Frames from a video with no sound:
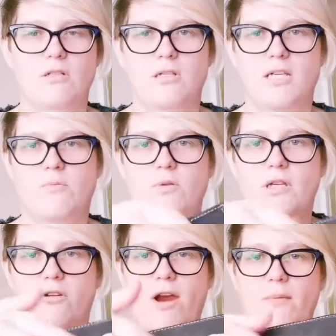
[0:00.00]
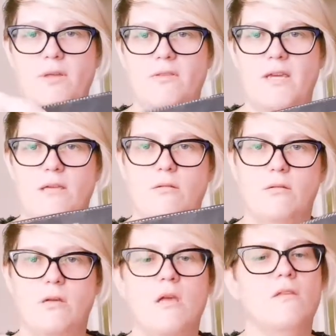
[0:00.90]
You can keep all your crap in there.
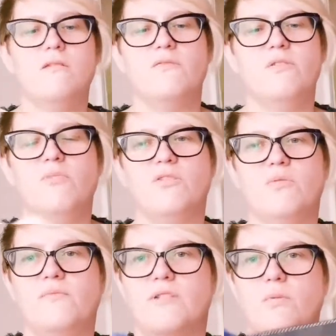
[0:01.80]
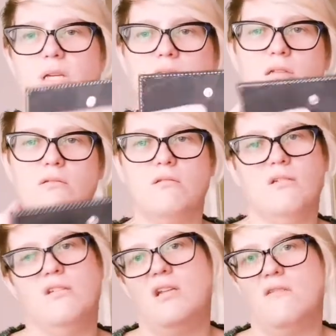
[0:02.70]
There's not very much room for sweets though,
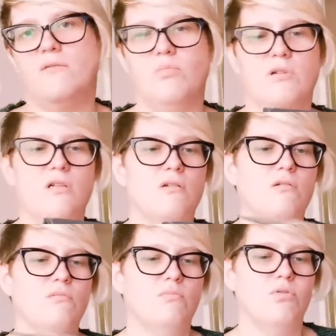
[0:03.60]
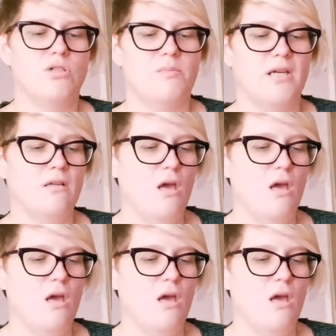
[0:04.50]
so you'd have to put it in a project bag.